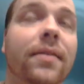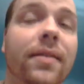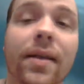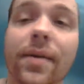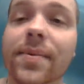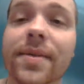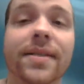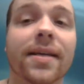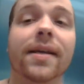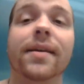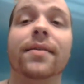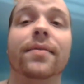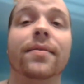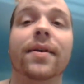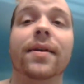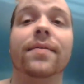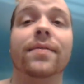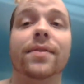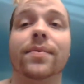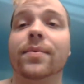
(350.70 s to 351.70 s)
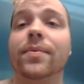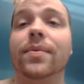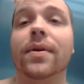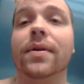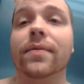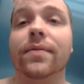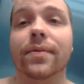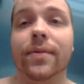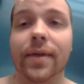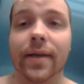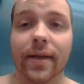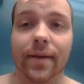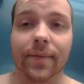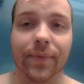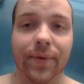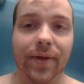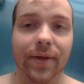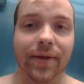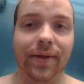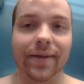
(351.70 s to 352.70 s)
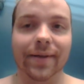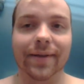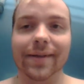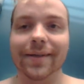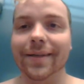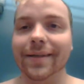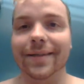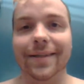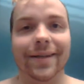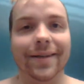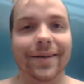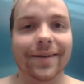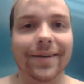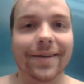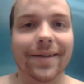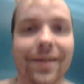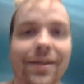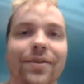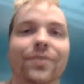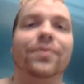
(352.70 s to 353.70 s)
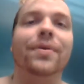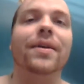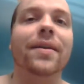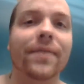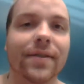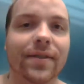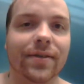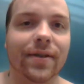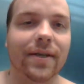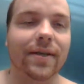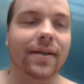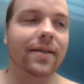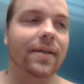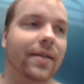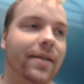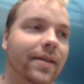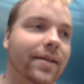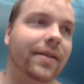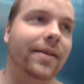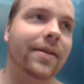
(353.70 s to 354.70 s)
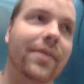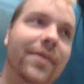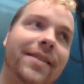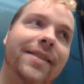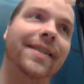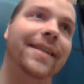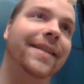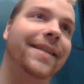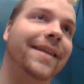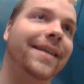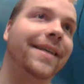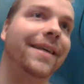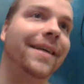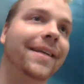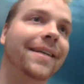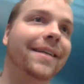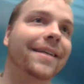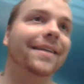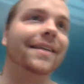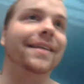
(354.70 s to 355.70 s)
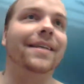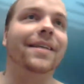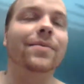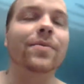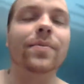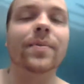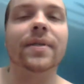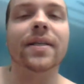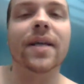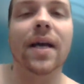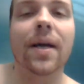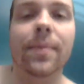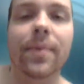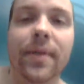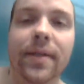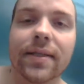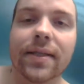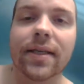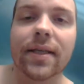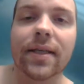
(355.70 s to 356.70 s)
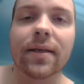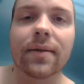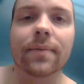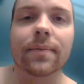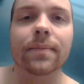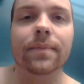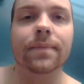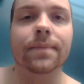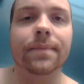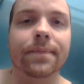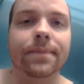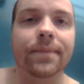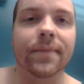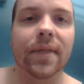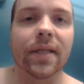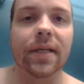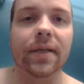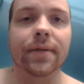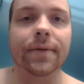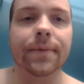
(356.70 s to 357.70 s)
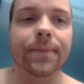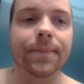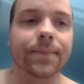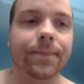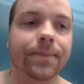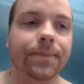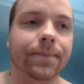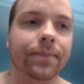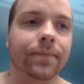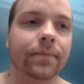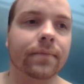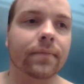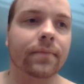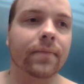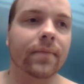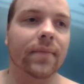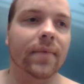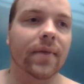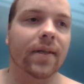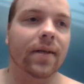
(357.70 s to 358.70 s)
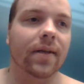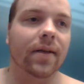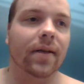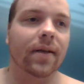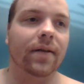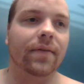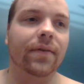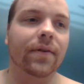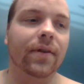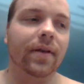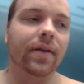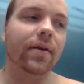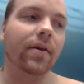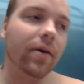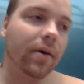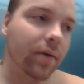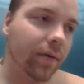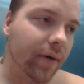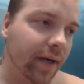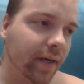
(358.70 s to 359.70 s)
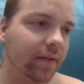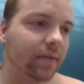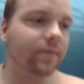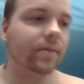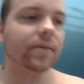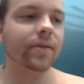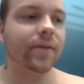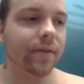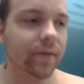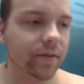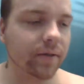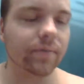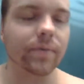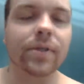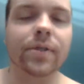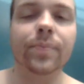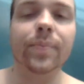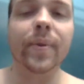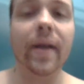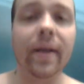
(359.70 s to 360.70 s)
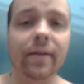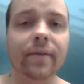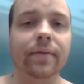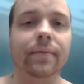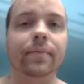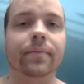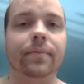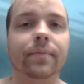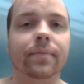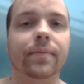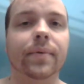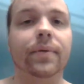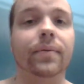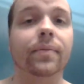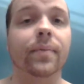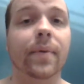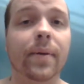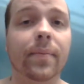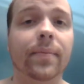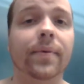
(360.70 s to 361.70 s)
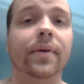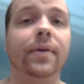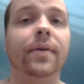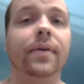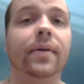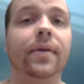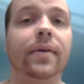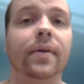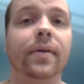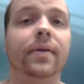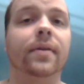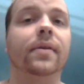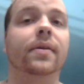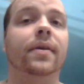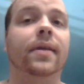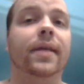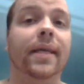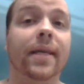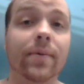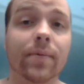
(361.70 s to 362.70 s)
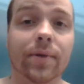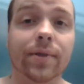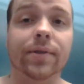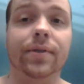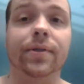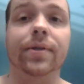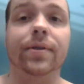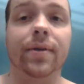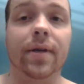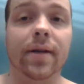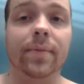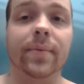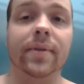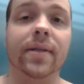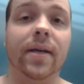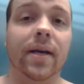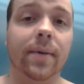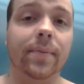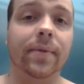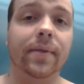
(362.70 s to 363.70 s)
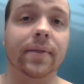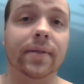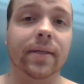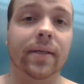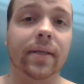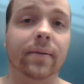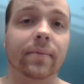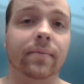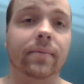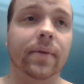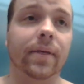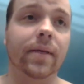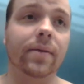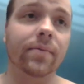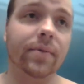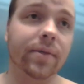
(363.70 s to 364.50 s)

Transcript: give me signed to the ravens we want to no no the Ravens, right? You're sitting there, you want to be top of the team, you know? And if you're like, oh, Ray Lewis, he'll respect him. But remember, he wants you to try to be top of the team. He